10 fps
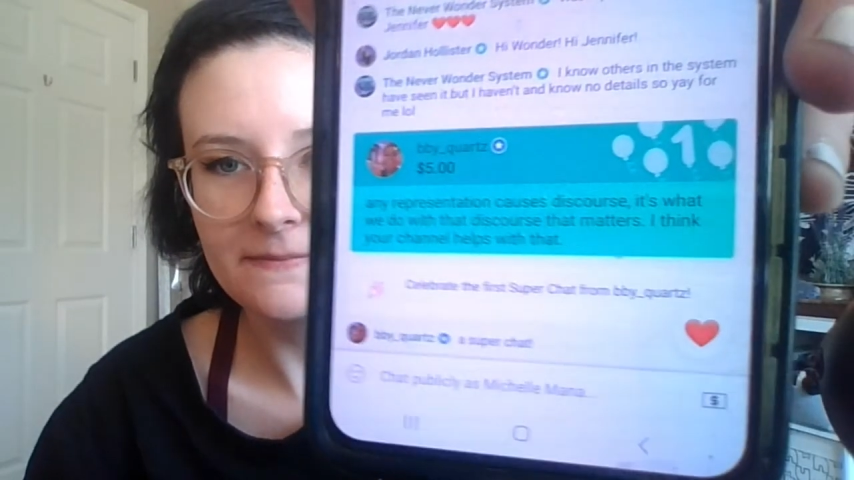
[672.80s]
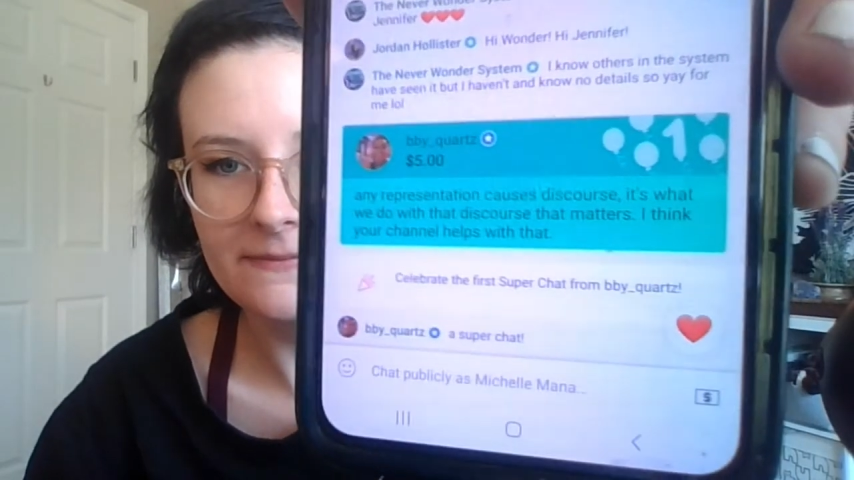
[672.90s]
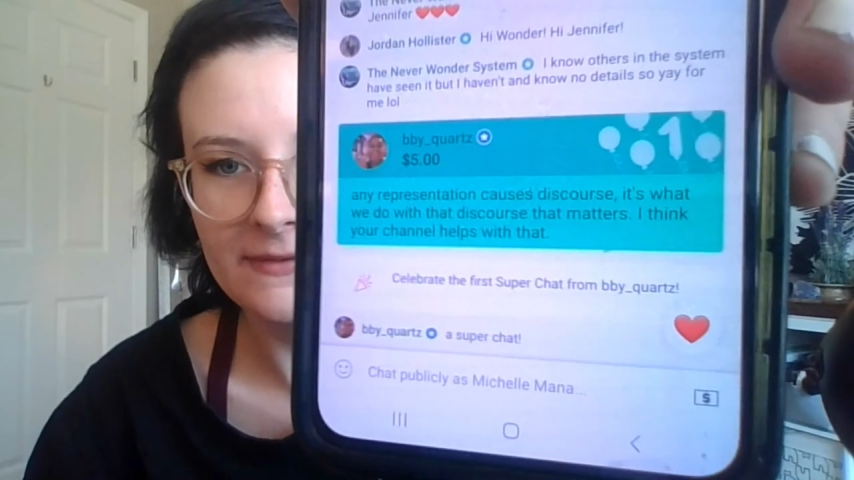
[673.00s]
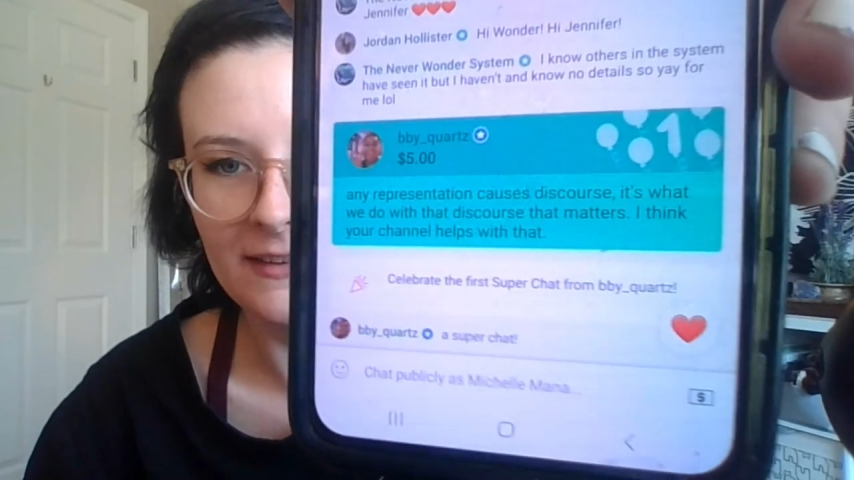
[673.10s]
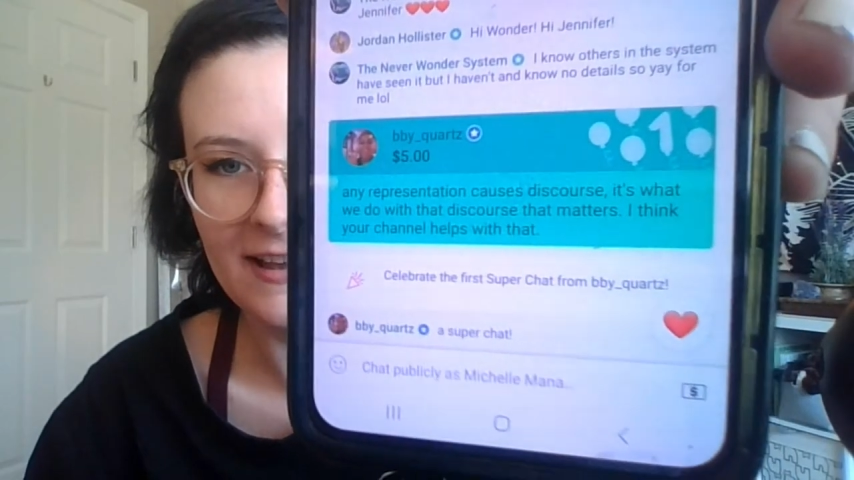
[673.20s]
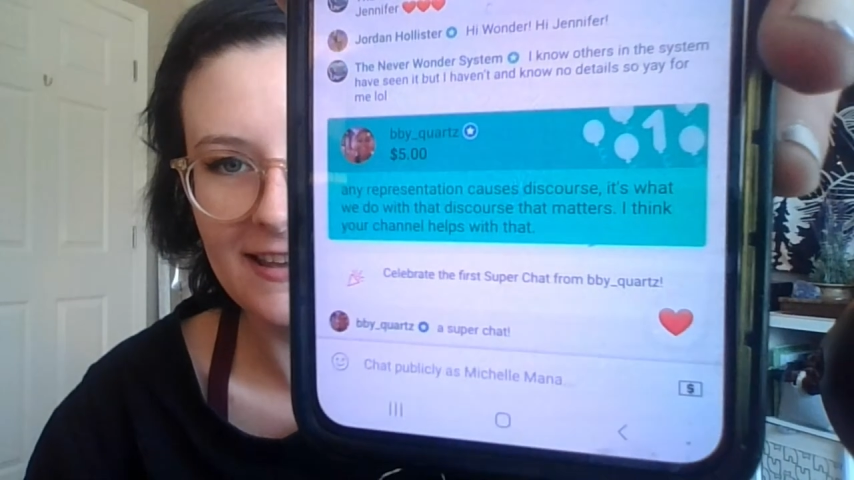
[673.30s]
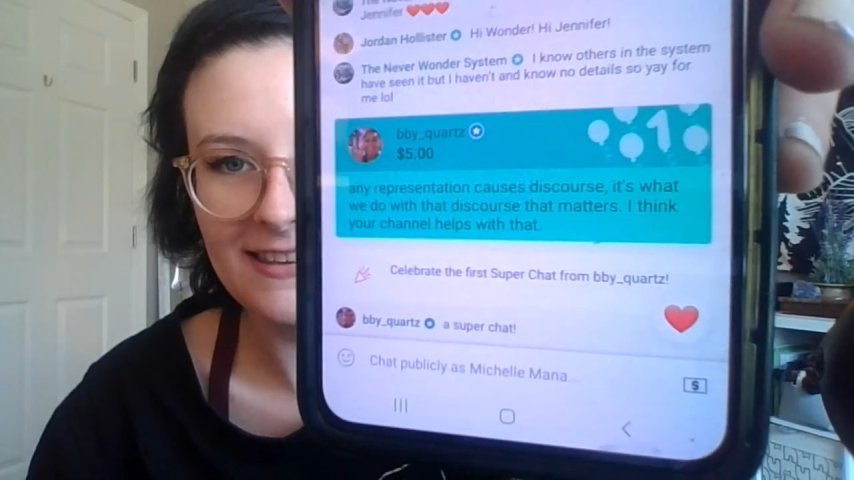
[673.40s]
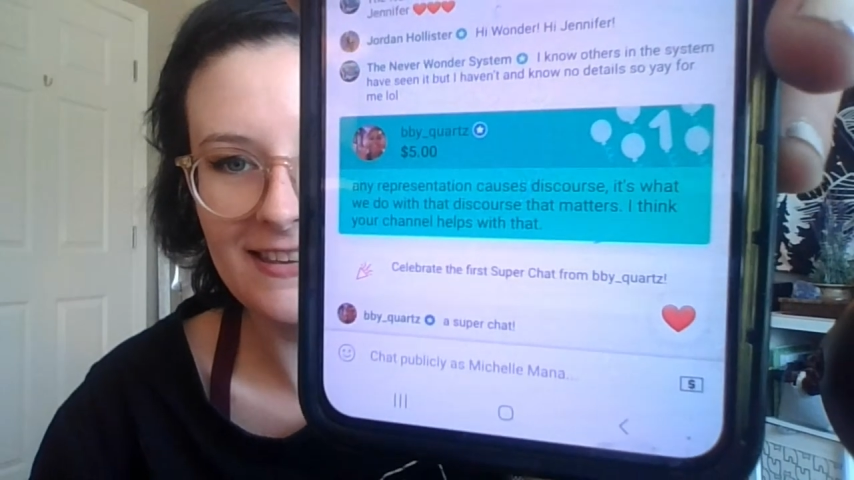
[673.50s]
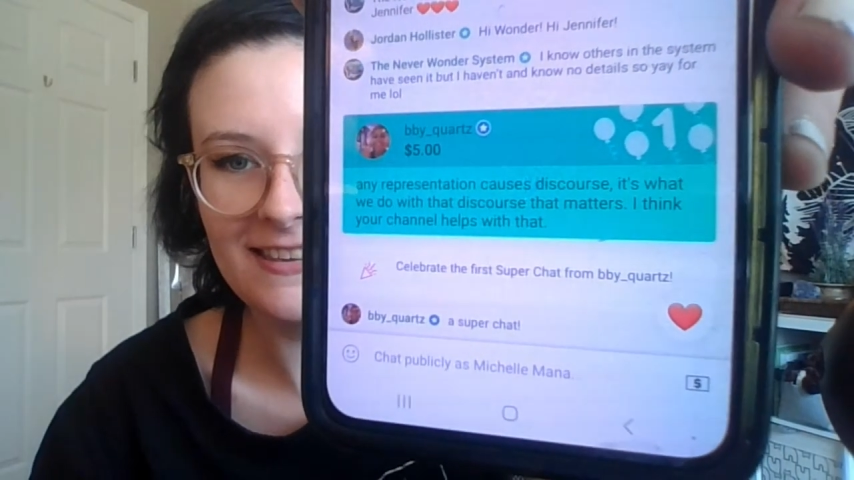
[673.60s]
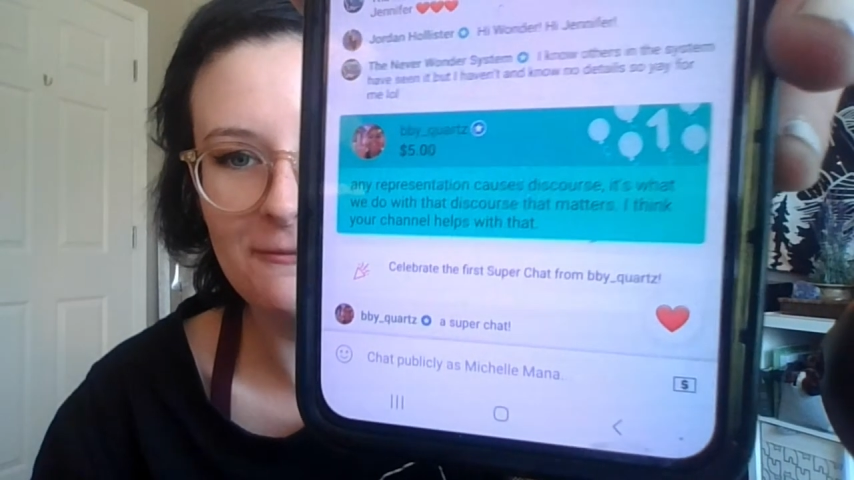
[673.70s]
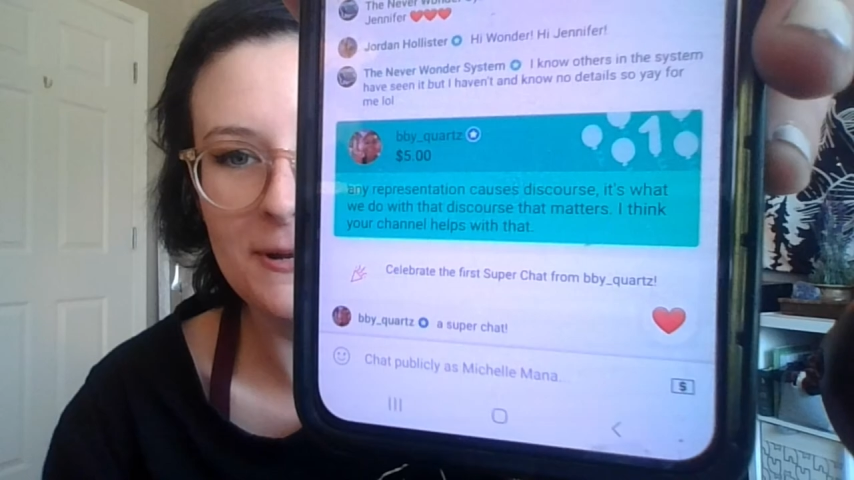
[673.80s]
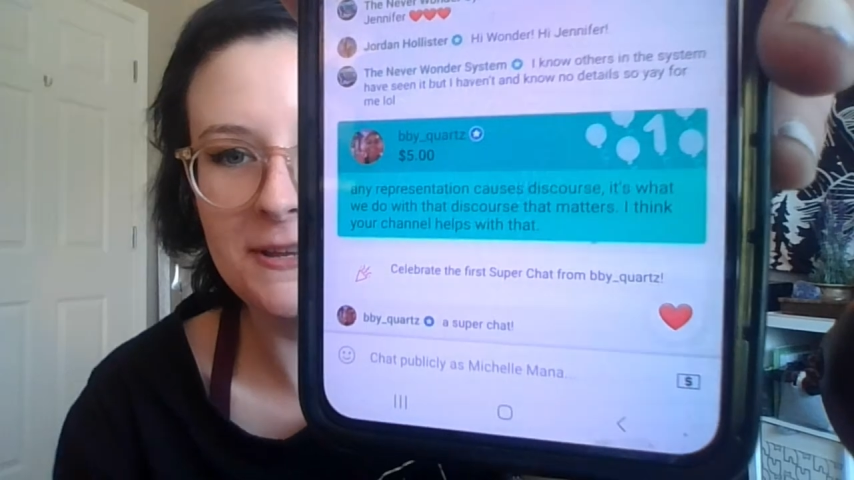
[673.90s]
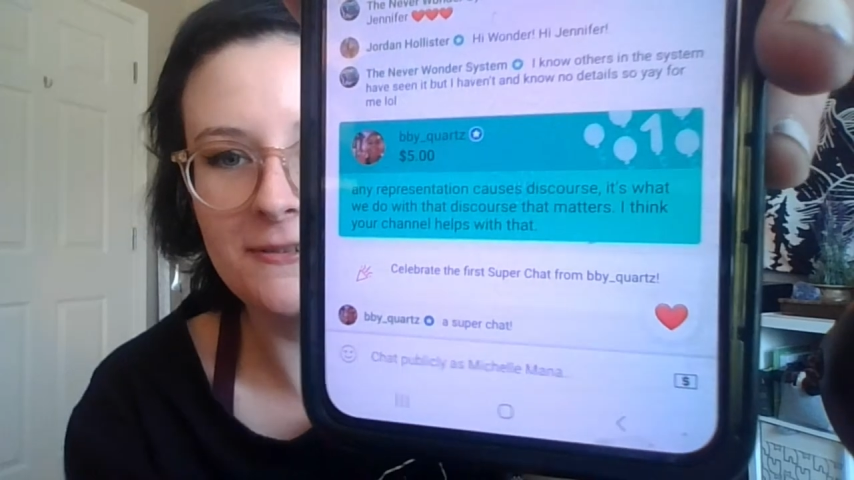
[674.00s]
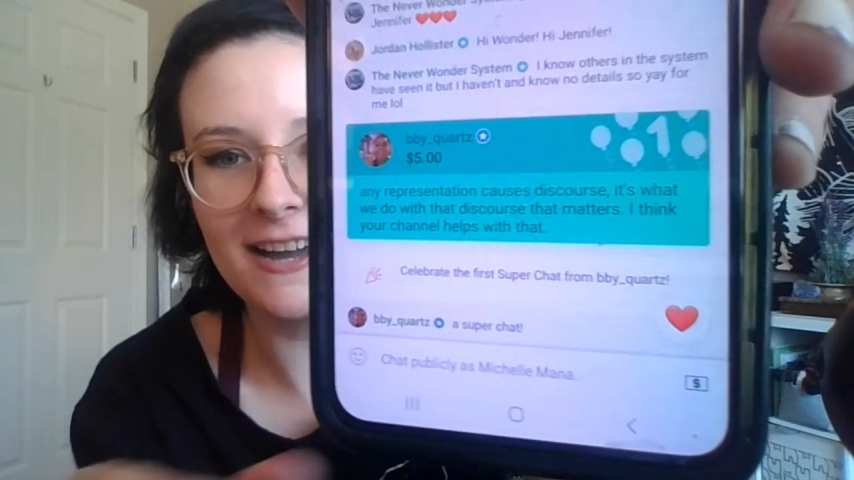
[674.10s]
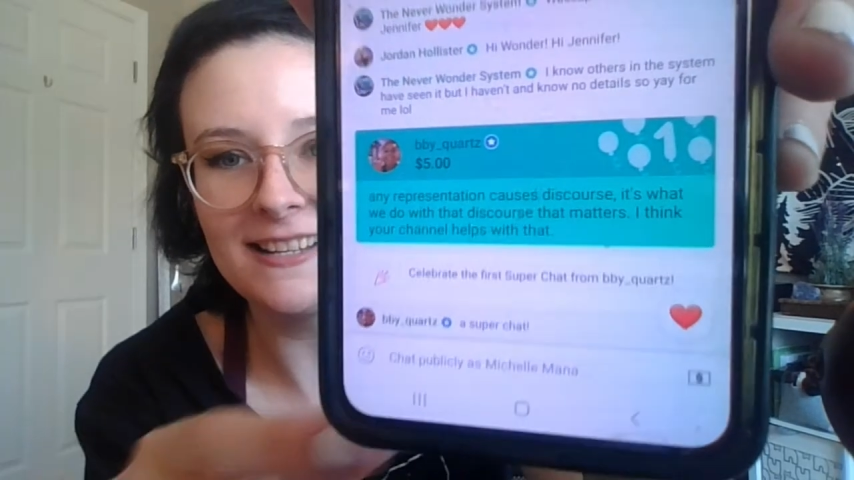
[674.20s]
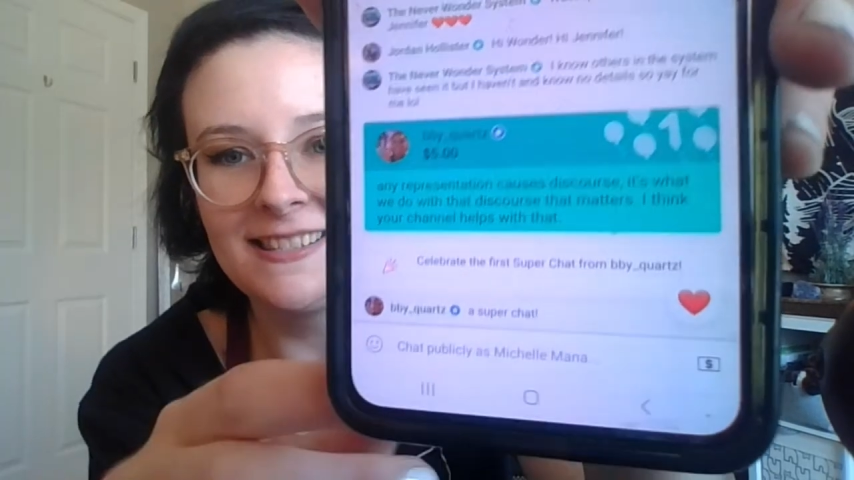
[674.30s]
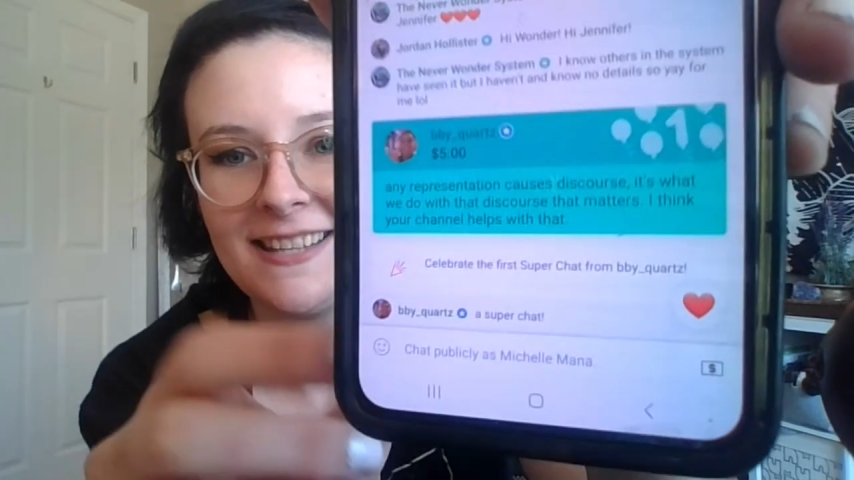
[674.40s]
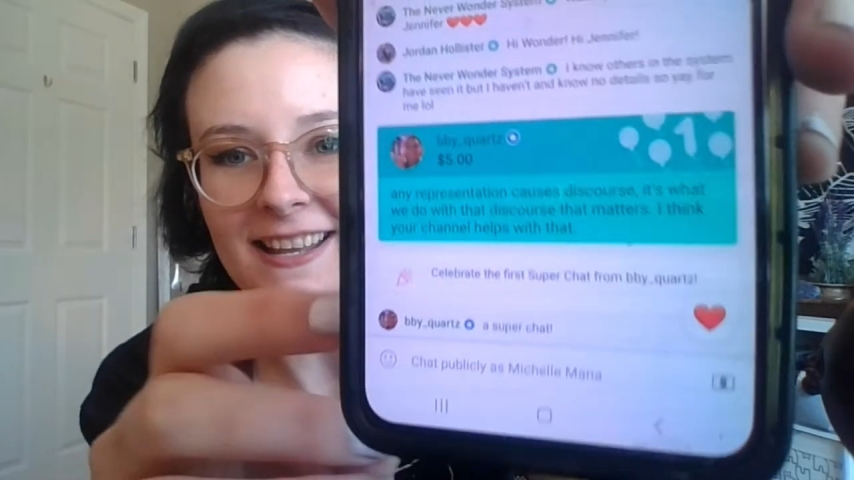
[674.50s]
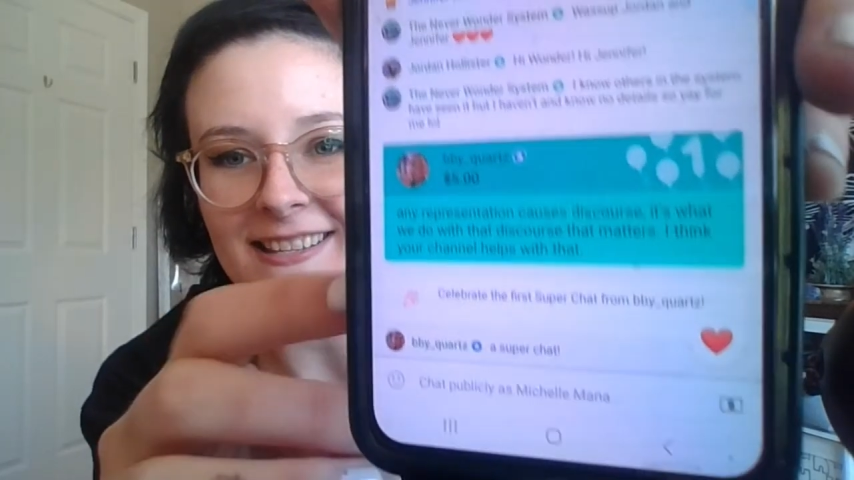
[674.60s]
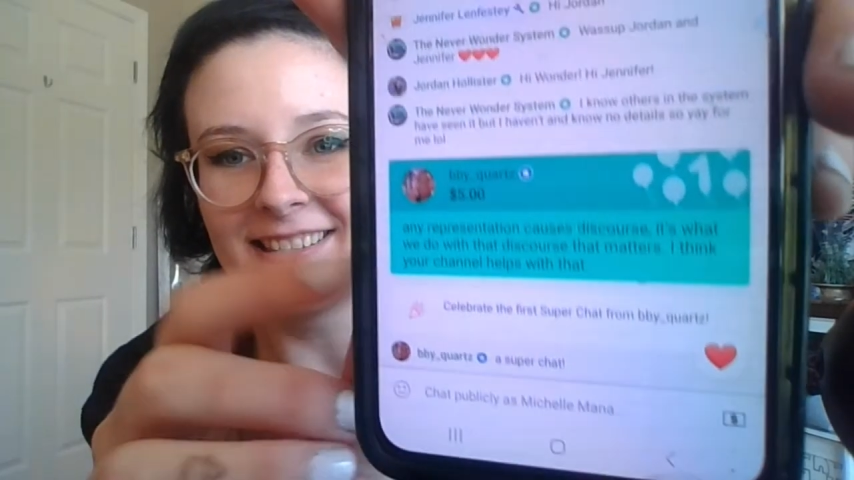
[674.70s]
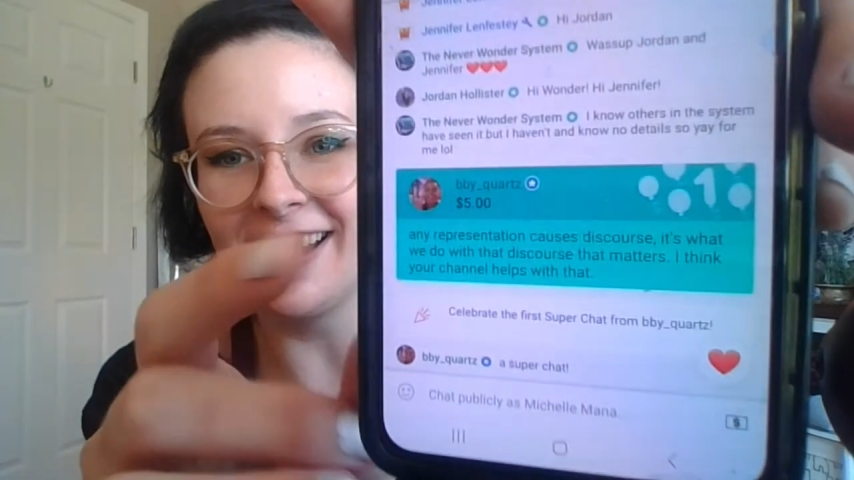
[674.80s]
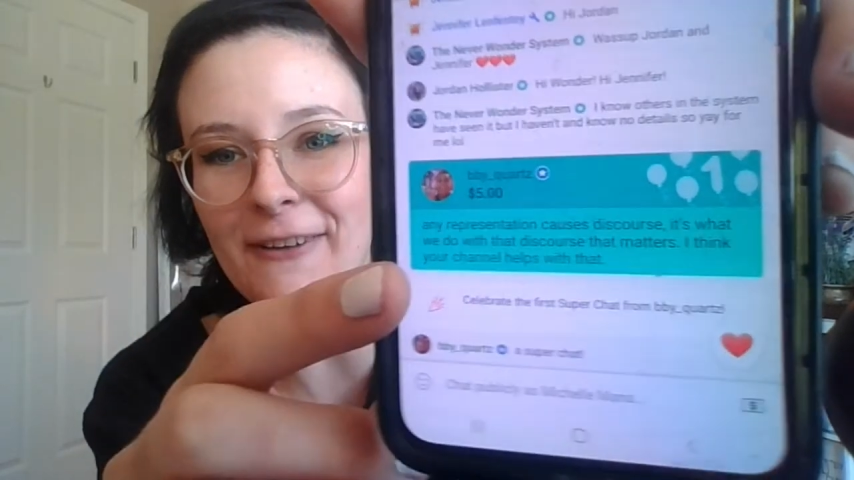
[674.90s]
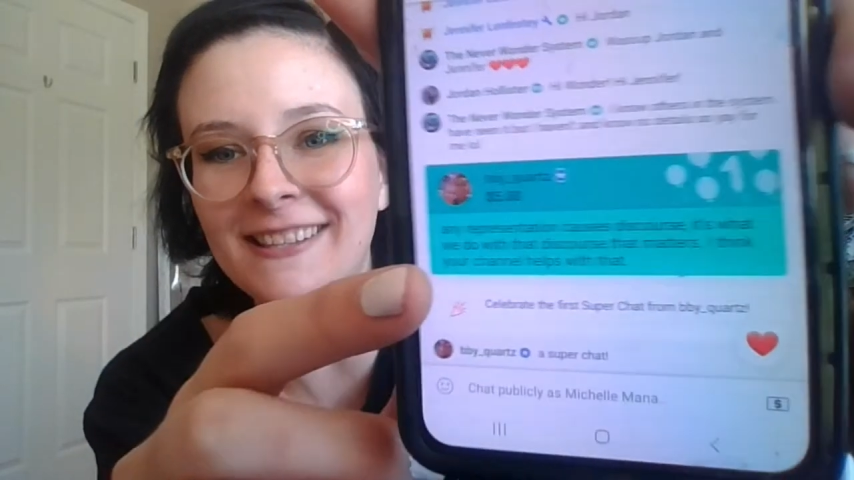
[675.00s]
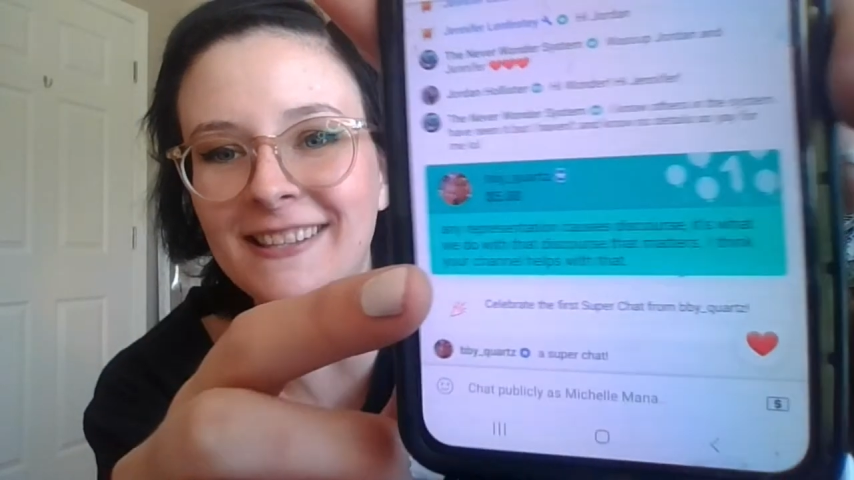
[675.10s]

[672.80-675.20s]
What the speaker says: Like, when you guys send stuff, it's